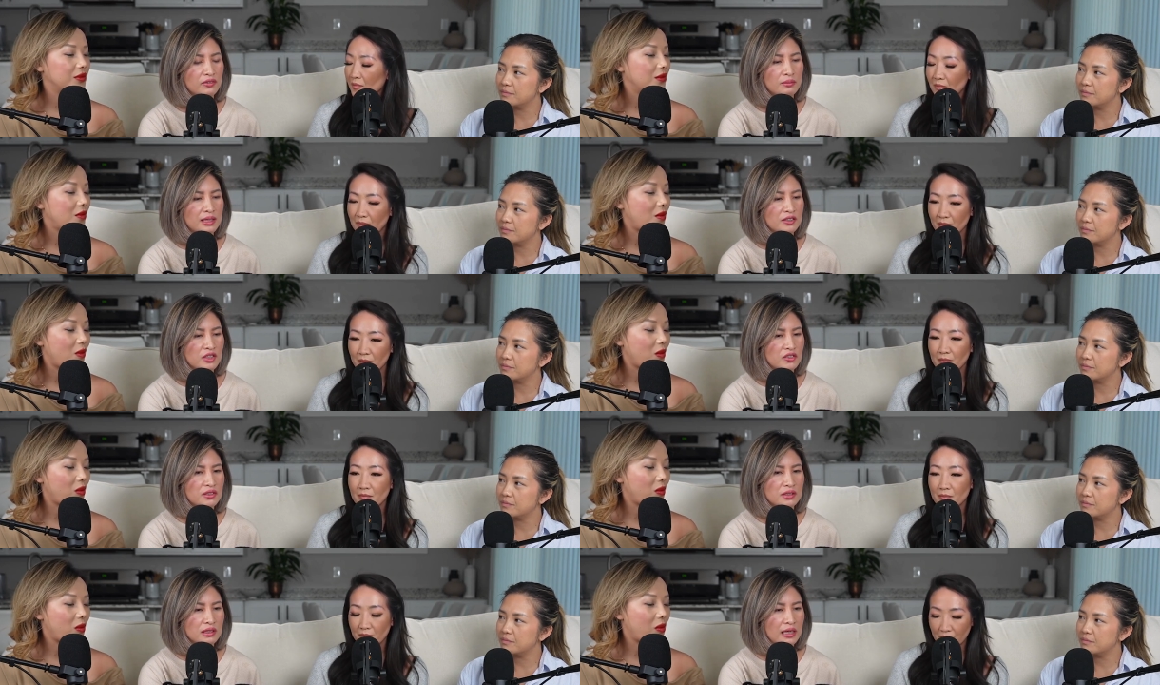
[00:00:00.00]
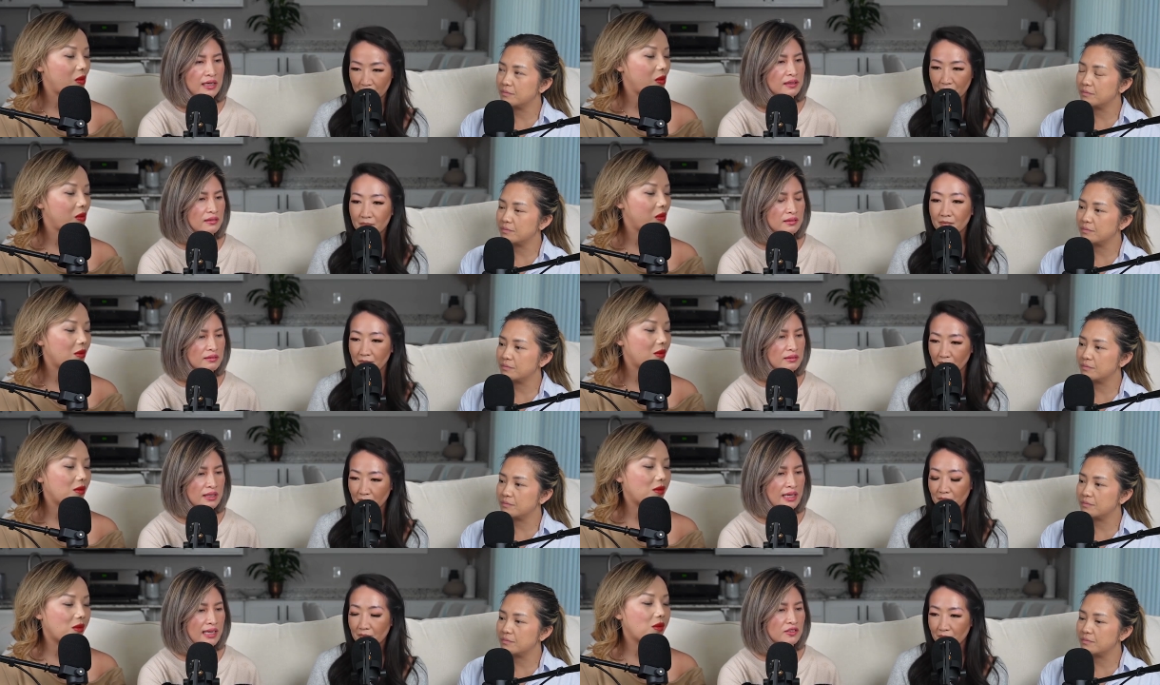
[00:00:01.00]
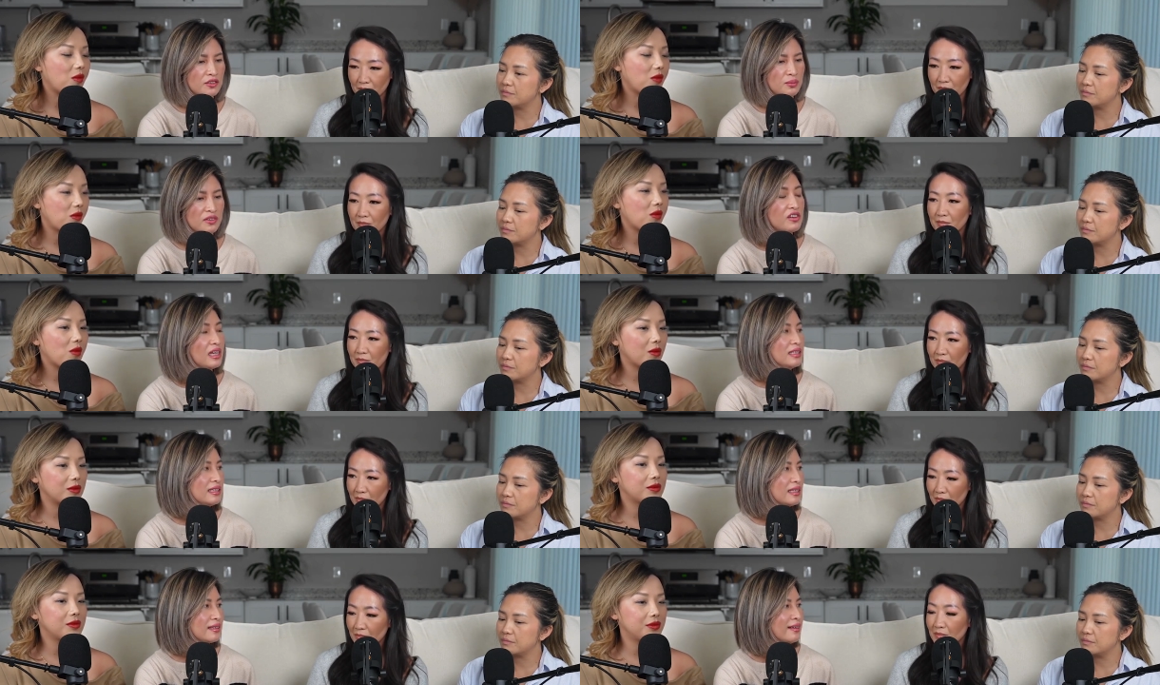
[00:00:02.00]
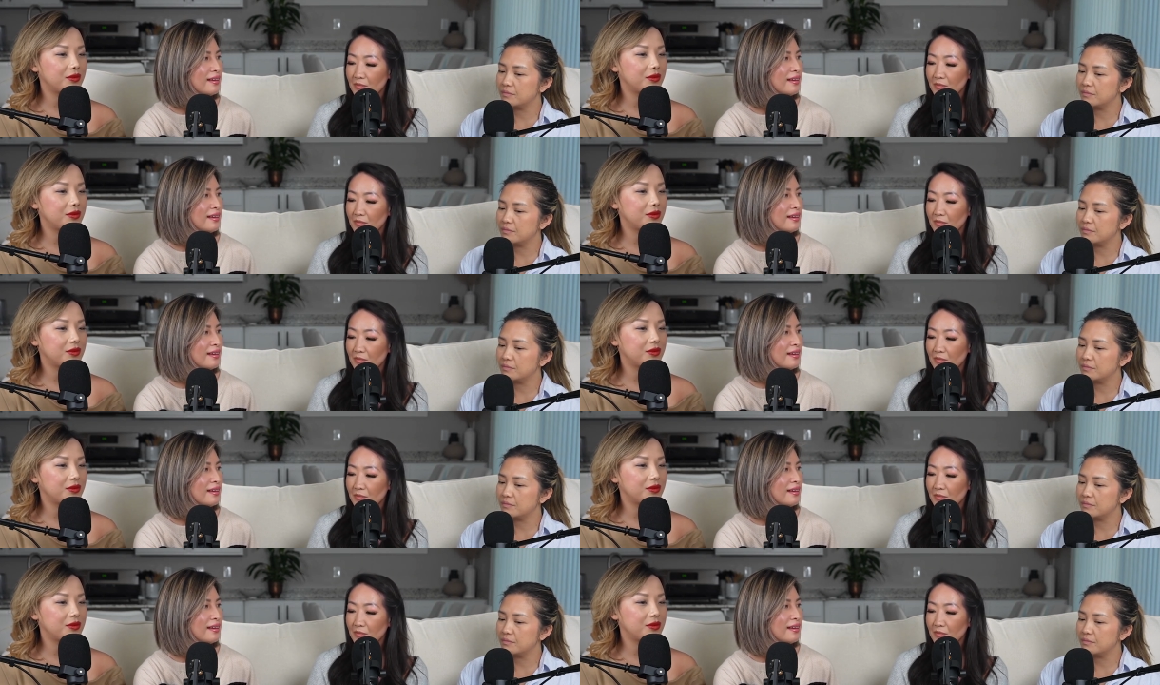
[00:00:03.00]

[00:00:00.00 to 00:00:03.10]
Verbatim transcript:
Speaker 1: from digestion to like cancer preventing.